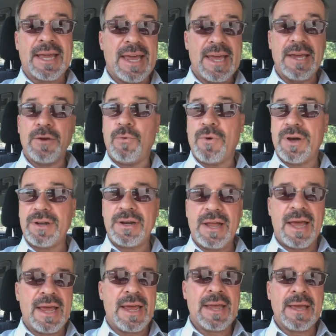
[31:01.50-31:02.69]
king one
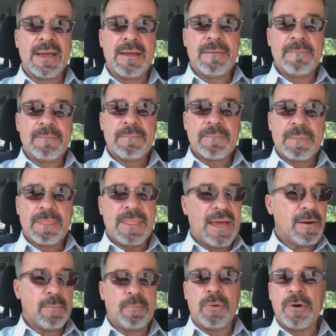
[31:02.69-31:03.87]
day
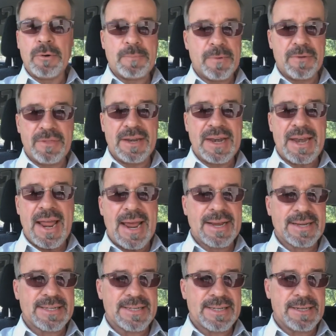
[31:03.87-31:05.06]
and a pauper the
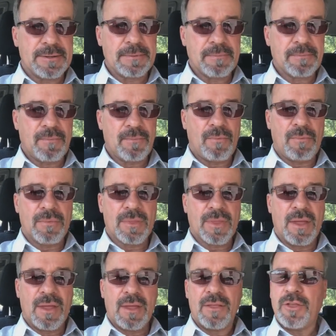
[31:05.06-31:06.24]
next?
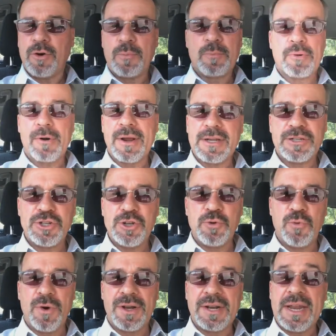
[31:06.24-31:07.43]
They'll praise you
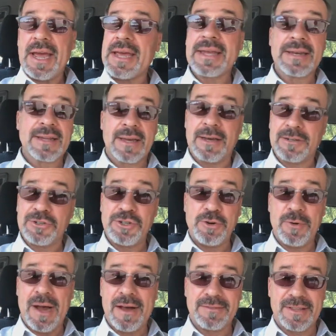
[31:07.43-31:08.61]
one day and cuss
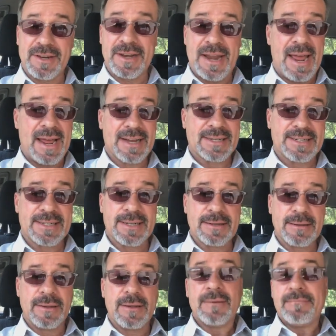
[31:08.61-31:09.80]
you out the next?
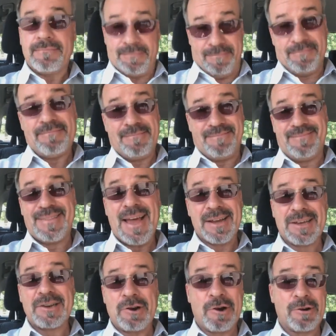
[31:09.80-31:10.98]
That
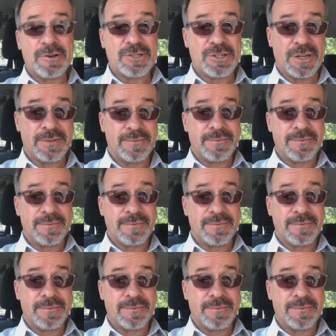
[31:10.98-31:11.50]
can hurt you.